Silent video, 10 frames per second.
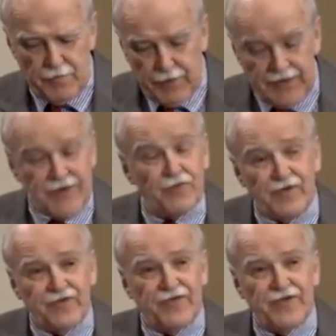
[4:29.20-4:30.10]
believes
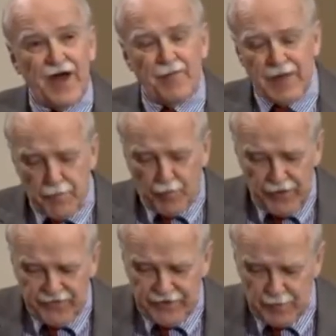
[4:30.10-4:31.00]
we should stop
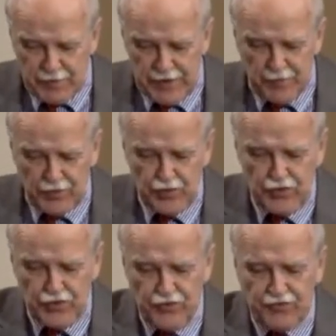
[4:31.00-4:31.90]
imprisoning people
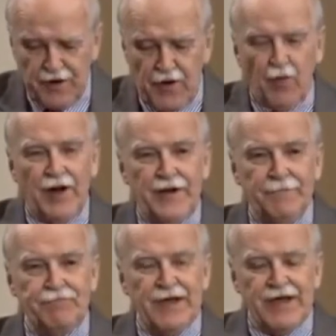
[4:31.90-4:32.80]
who use
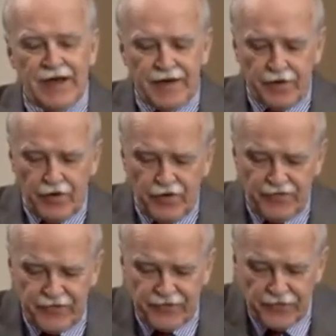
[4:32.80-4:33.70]
marijuana, and
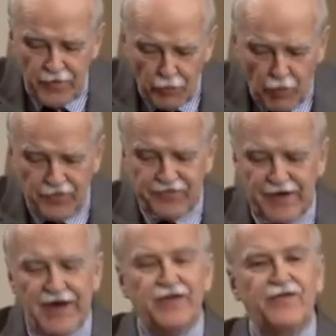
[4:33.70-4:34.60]
urges more
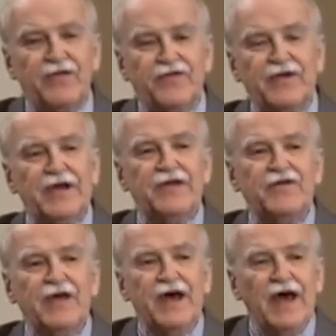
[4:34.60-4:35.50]
states,
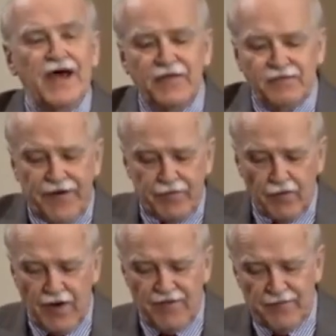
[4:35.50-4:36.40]
cities, and the
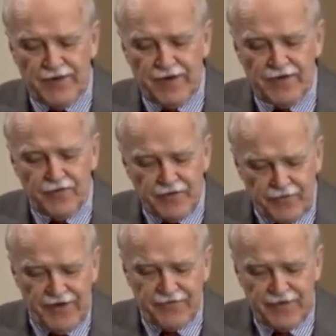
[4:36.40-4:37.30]
federal government to
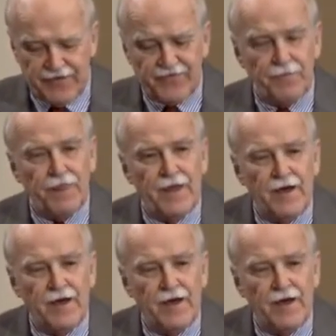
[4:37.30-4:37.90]
address this.